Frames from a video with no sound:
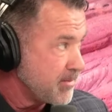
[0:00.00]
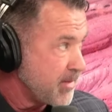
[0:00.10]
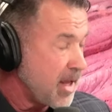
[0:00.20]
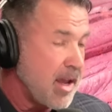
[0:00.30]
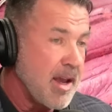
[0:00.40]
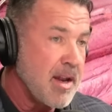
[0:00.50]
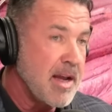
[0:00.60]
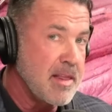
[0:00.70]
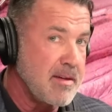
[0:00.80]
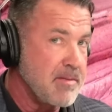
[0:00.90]
And
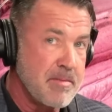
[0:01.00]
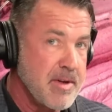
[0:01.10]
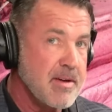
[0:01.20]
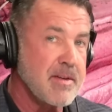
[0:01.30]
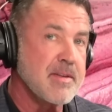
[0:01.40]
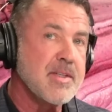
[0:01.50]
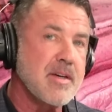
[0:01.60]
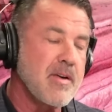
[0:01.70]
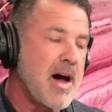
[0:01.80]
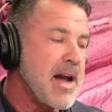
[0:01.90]
I love them dearly.
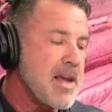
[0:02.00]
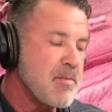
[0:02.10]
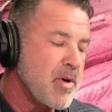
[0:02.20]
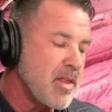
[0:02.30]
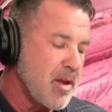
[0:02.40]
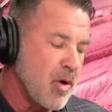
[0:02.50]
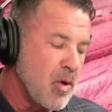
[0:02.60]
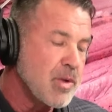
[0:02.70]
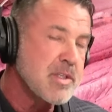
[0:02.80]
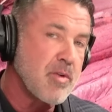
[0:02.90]
So I am one of the
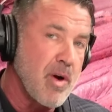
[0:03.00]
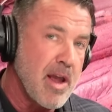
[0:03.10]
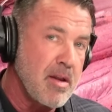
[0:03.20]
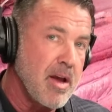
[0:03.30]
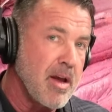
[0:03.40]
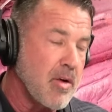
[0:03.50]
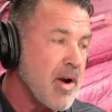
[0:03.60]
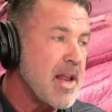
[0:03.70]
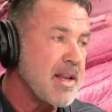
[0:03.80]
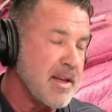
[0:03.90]
oldest
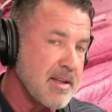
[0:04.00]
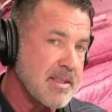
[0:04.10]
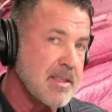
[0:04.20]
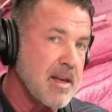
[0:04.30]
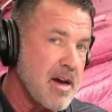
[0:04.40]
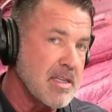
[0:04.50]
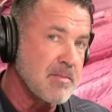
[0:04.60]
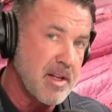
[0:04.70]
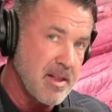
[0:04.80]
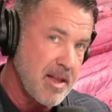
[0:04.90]
grandkids in the
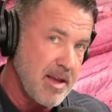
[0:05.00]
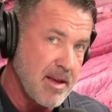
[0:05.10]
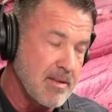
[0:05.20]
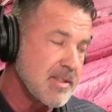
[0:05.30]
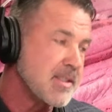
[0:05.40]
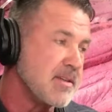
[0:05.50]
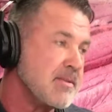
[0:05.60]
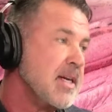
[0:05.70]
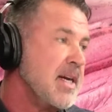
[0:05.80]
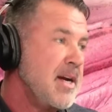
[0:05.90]
Osmond clan.
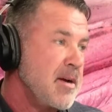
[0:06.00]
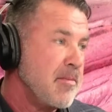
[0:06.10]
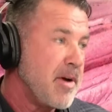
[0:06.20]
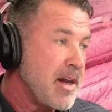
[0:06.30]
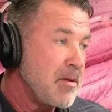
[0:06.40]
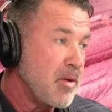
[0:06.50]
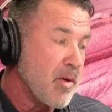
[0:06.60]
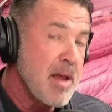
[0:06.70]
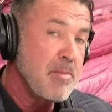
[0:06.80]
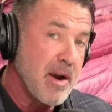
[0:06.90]
So my
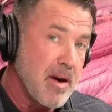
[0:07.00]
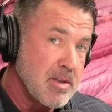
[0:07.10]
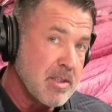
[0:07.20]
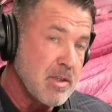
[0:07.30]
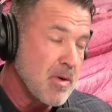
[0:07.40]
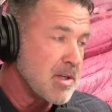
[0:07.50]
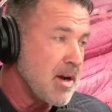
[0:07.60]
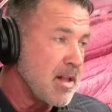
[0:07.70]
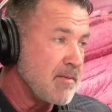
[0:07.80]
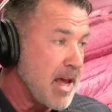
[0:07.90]
grandparents, George and
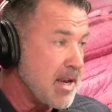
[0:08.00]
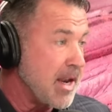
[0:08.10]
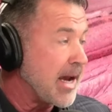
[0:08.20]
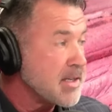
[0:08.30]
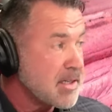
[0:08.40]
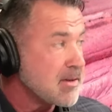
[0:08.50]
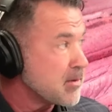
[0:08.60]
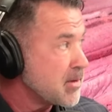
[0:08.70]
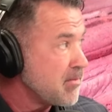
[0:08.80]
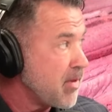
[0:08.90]
Olive, had 9
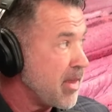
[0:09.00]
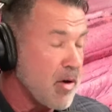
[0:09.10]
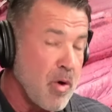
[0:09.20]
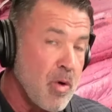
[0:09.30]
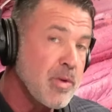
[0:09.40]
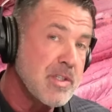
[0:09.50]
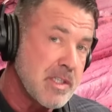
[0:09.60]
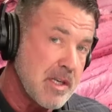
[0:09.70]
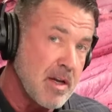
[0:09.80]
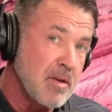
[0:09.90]
children. Their oldest
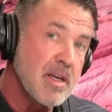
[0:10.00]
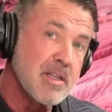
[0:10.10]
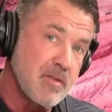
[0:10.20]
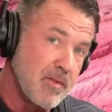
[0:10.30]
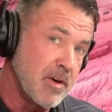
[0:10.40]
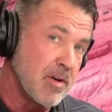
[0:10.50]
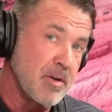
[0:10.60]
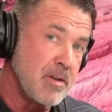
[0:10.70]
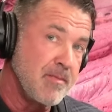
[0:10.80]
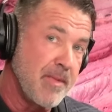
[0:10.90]
son is
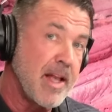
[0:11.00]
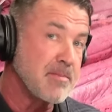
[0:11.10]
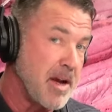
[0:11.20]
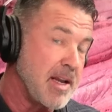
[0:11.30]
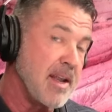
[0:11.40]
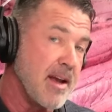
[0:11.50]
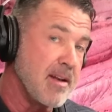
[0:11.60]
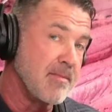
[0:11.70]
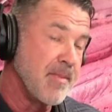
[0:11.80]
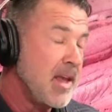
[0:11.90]
Verl. That's my dad.
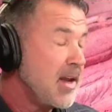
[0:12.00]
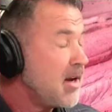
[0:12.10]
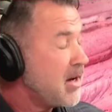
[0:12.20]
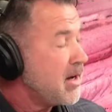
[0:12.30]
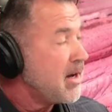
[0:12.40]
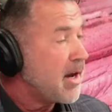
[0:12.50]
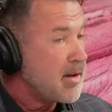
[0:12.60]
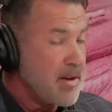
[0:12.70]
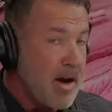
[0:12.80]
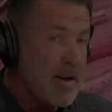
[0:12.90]
Donnie